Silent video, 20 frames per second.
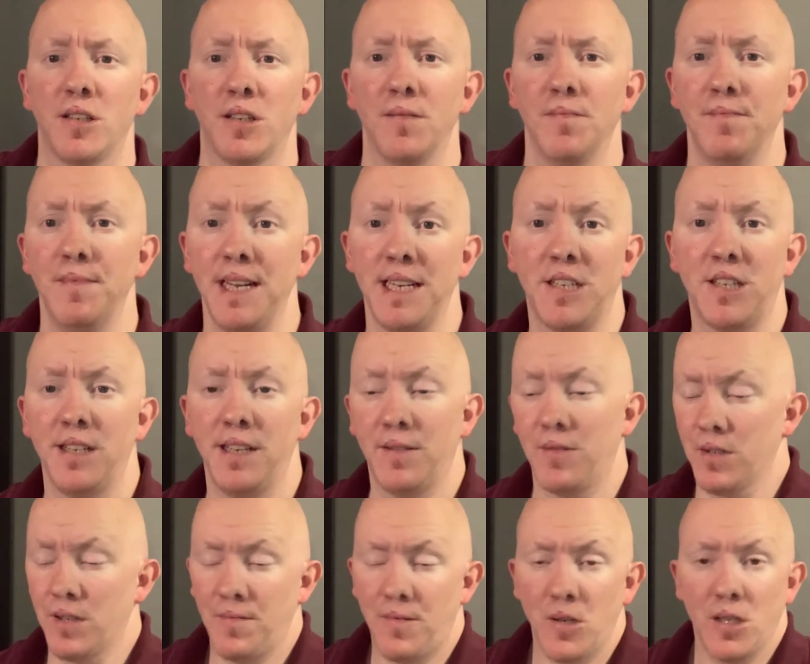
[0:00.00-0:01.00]

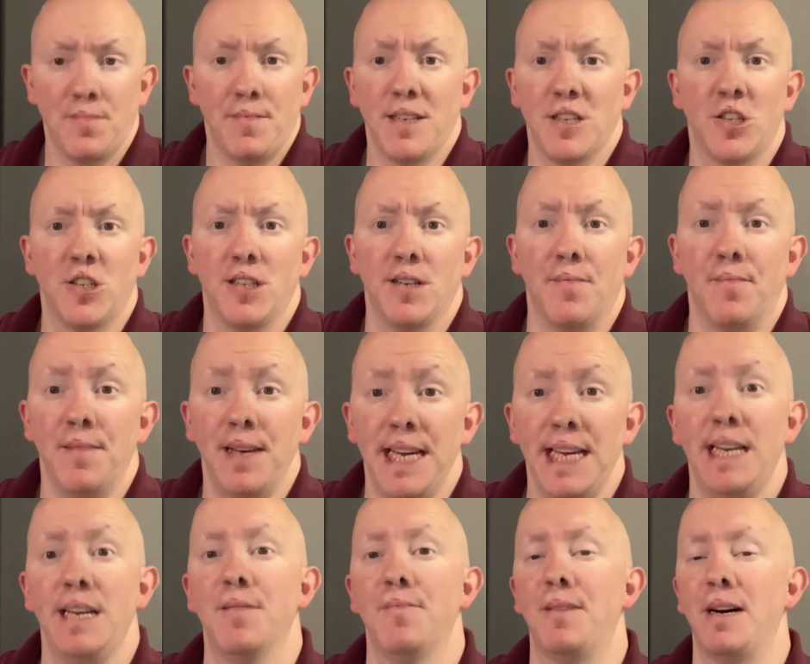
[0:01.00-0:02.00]
mentioned to
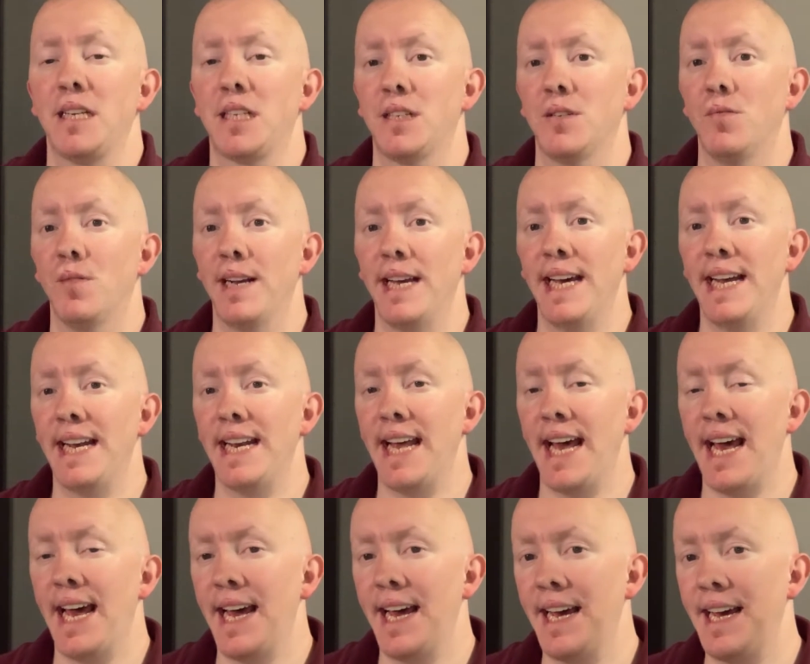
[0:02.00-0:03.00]
me by someone in
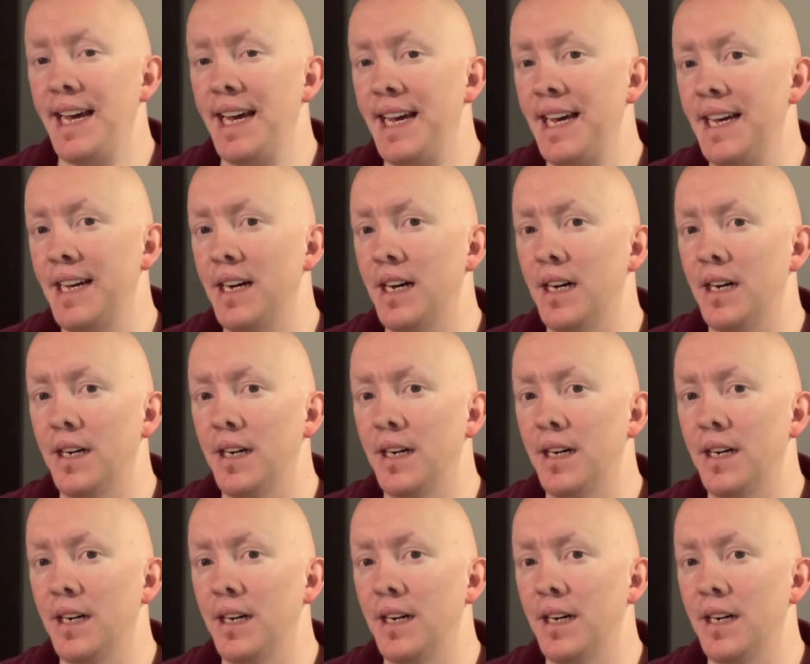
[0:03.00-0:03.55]
a